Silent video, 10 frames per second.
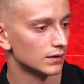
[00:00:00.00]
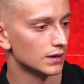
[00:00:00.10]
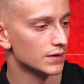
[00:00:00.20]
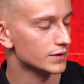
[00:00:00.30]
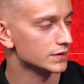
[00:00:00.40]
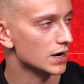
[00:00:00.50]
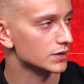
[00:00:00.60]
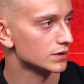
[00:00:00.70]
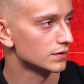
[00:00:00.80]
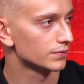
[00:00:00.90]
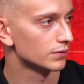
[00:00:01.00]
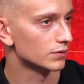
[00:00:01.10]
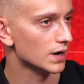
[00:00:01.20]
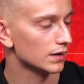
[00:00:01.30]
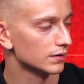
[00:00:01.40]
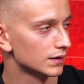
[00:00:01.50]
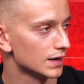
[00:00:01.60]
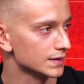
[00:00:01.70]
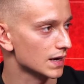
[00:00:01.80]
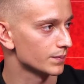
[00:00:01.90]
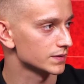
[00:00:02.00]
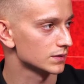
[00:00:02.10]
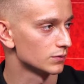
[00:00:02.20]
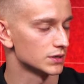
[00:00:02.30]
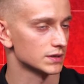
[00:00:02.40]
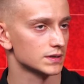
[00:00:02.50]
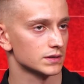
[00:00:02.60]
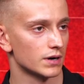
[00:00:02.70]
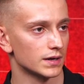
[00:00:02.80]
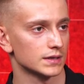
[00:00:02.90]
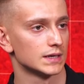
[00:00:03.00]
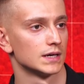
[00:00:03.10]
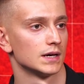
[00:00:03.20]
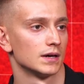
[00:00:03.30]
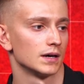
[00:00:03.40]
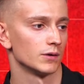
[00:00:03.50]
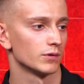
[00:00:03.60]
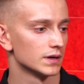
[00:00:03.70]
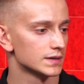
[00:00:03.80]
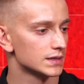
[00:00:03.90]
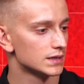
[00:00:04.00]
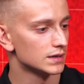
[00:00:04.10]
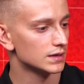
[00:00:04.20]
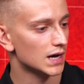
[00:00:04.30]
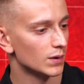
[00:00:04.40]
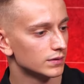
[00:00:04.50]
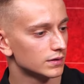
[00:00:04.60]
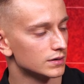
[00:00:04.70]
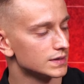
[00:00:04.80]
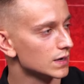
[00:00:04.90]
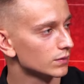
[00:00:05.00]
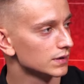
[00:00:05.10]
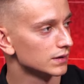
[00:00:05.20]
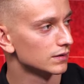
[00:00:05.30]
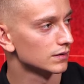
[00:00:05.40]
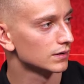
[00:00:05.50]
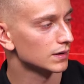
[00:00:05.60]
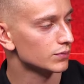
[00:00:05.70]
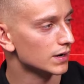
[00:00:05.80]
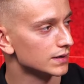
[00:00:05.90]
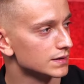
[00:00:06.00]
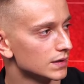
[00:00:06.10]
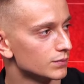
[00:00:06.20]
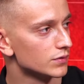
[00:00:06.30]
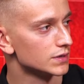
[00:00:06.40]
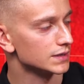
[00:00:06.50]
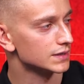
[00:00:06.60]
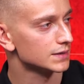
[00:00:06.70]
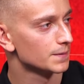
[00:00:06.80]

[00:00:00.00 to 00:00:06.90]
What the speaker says: infrastructure for running the Next apps, which is great. And we're going to see how it turns out in practice, in the projects.